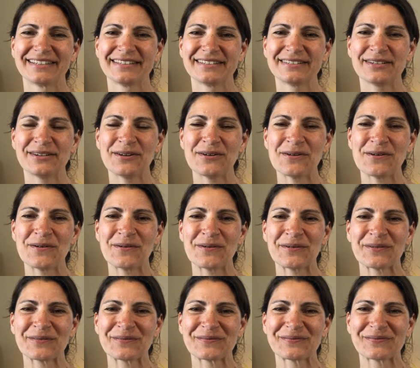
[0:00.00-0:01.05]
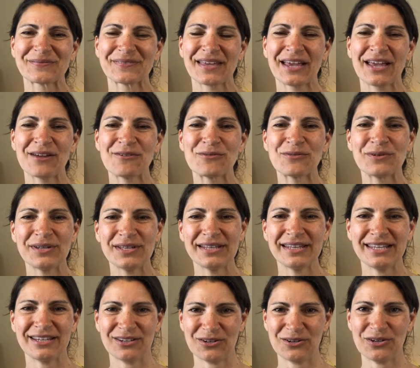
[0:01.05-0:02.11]
So I
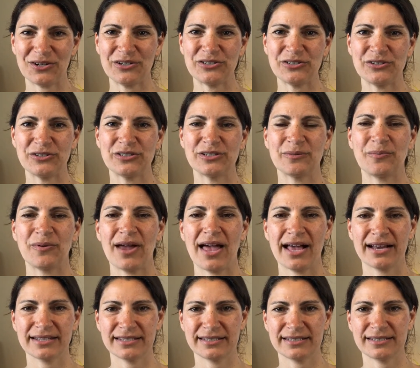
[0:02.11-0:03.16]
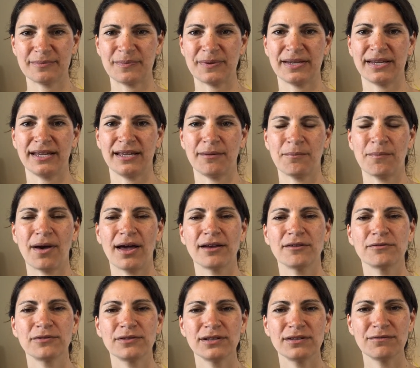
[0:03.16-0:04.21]
really encourage you to practice being
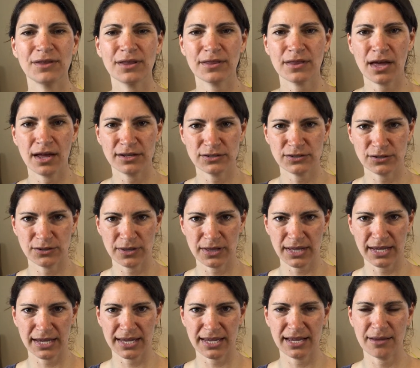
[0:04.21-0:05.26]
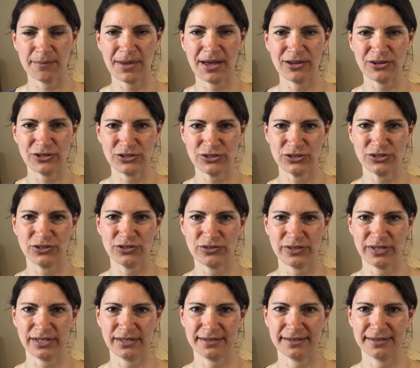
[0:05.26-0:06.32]
mindful of the thoughts you're thinking about your
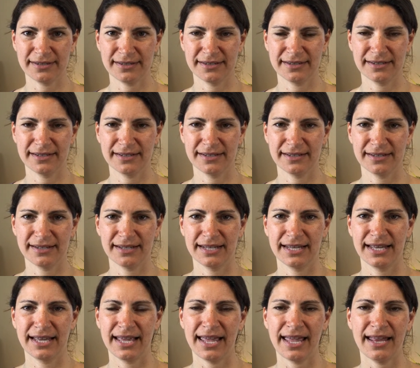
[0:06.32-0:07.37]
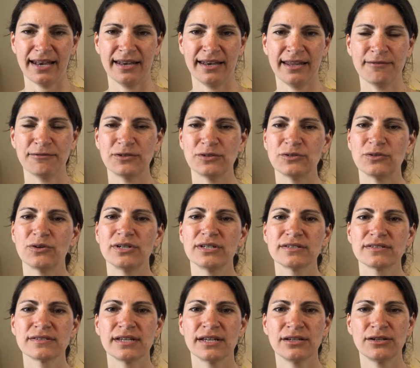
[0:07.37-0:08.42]
children. And if you notice
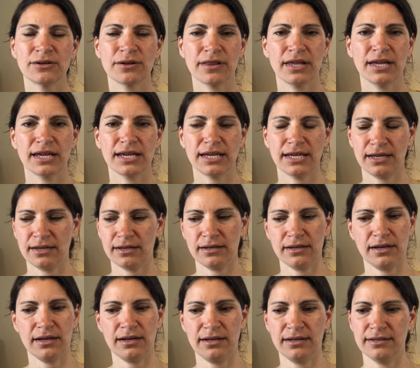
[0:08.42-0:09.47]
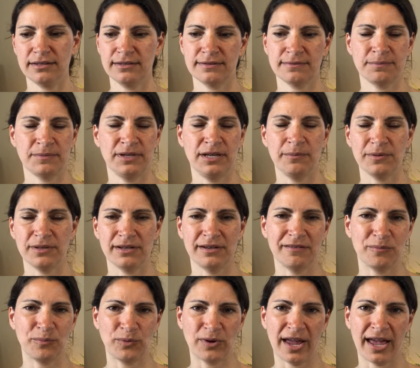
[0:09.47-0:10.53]
that you're thinking, this
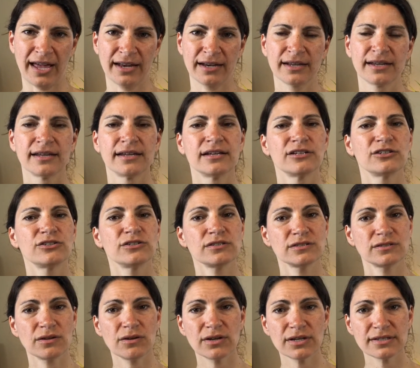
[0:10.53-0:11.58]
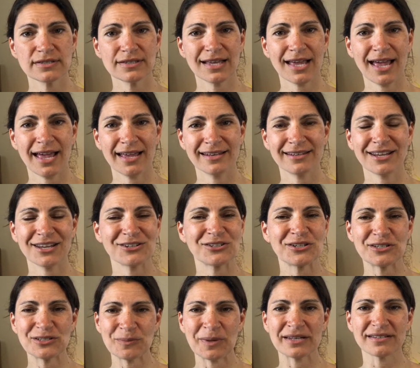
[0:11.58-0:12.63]
manipulative brat, just notice that
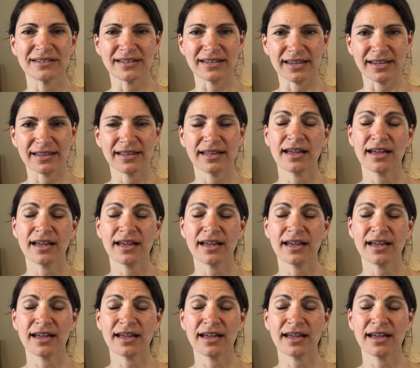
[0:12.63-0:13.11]
non-judgmentally.